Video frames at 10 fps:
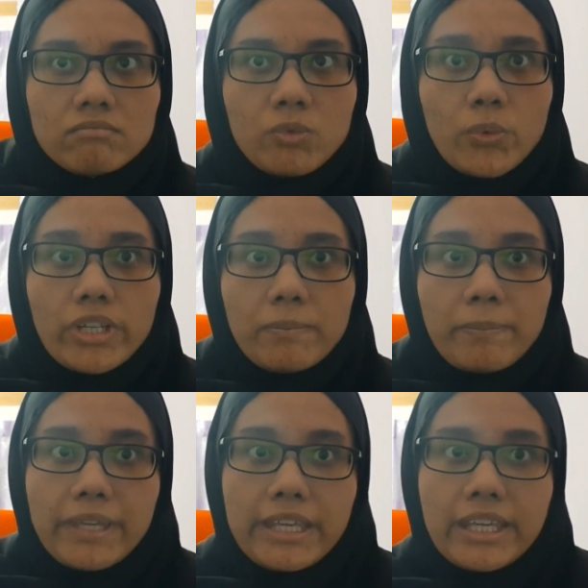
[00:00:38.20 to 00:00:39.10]
Would it
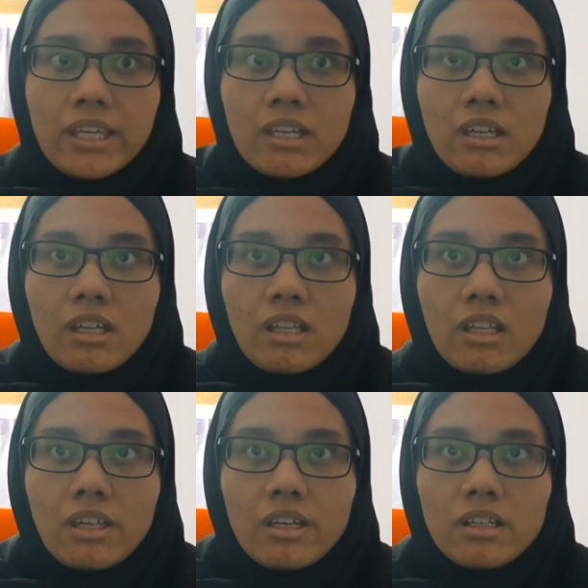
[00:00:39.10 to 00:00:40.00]
be
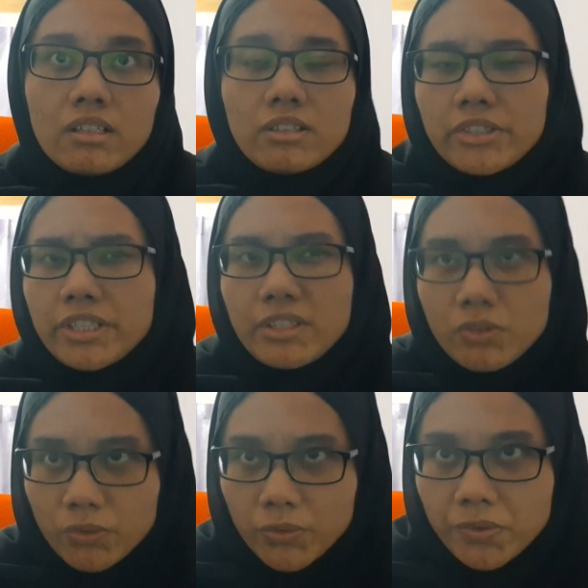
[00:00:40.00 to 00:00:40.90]
a learning
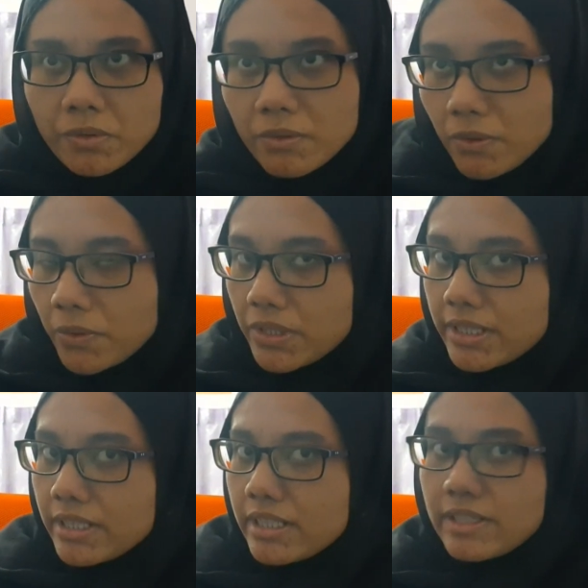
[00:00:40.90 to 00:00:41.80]
tool or
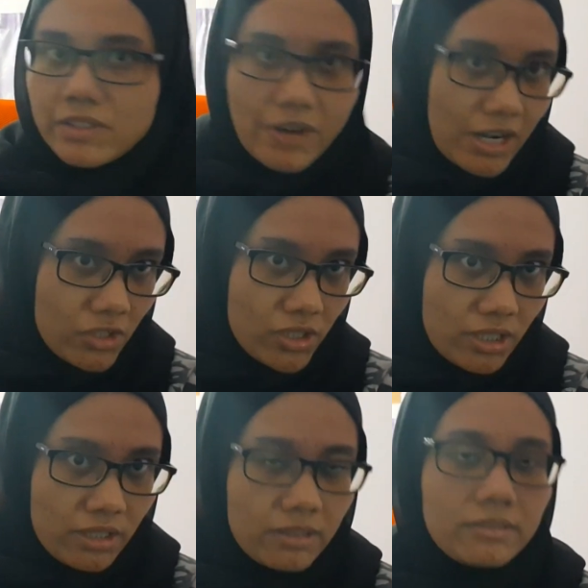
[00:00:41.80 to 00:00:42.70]
a
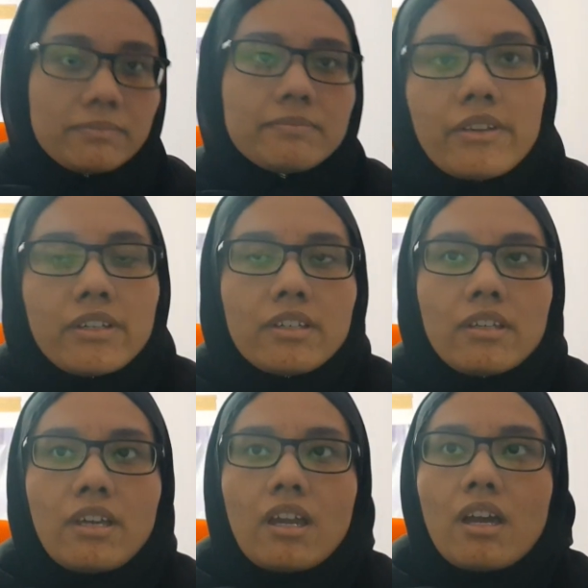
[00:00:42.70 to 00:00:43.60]
distraction?
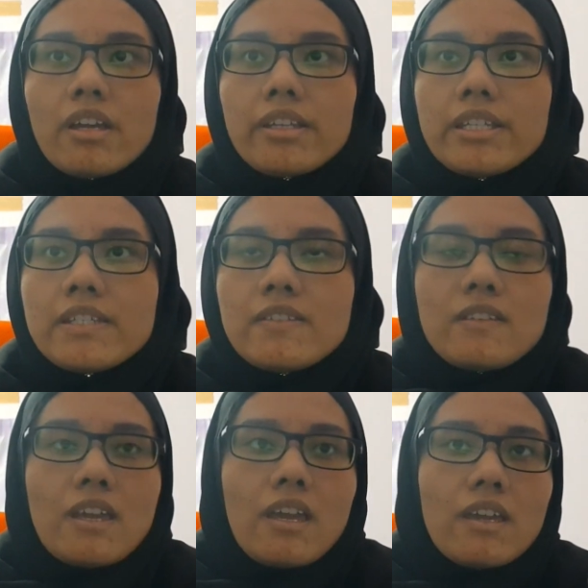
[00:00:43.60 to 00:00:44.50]
These
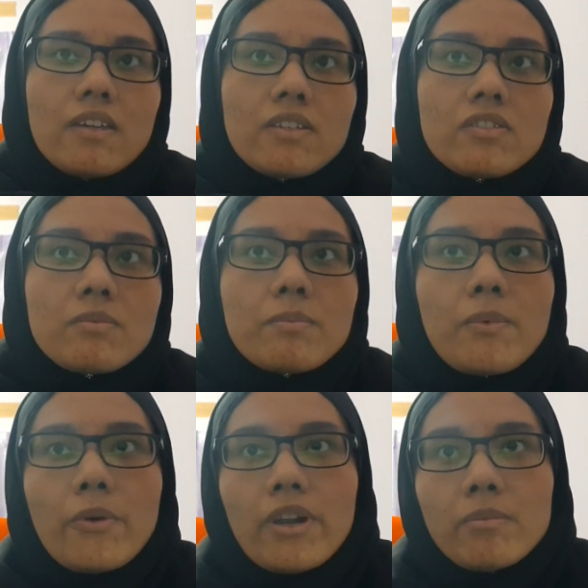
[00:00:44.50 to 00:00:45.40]
days,
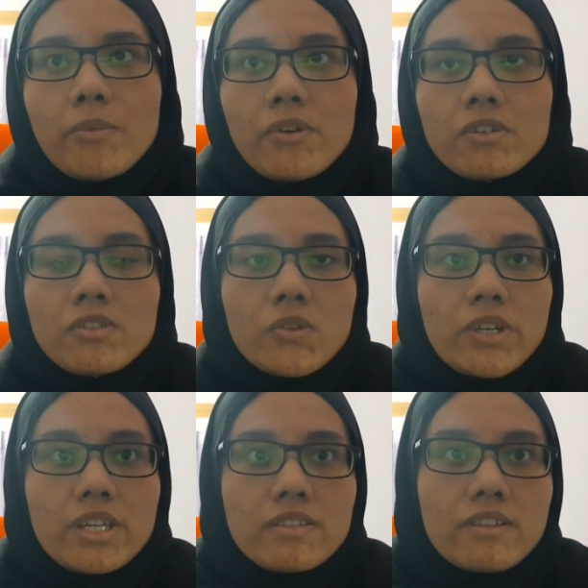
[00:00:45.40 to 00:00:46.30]
more and more
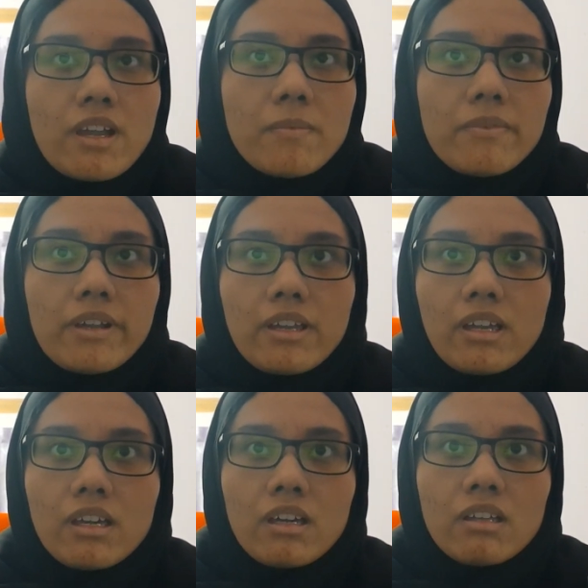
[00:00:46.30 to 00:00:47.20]
students are
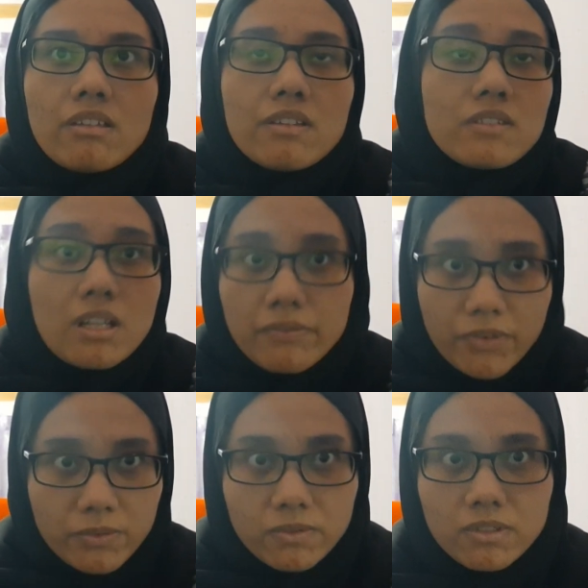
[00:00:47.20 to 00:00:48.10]
bringing their cell
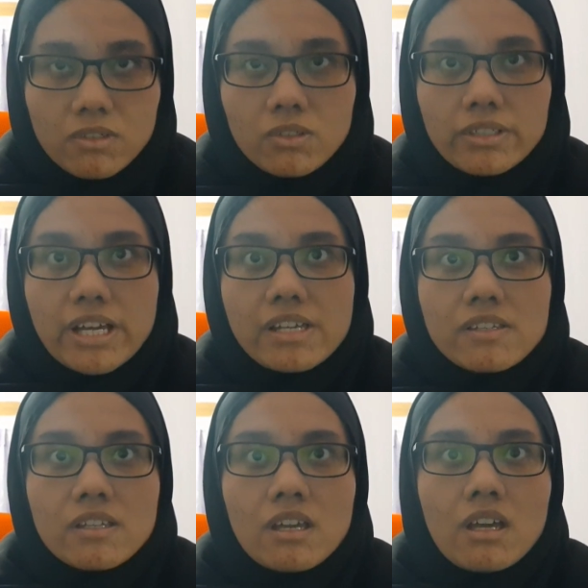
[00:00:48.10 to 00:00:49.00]
phones to class.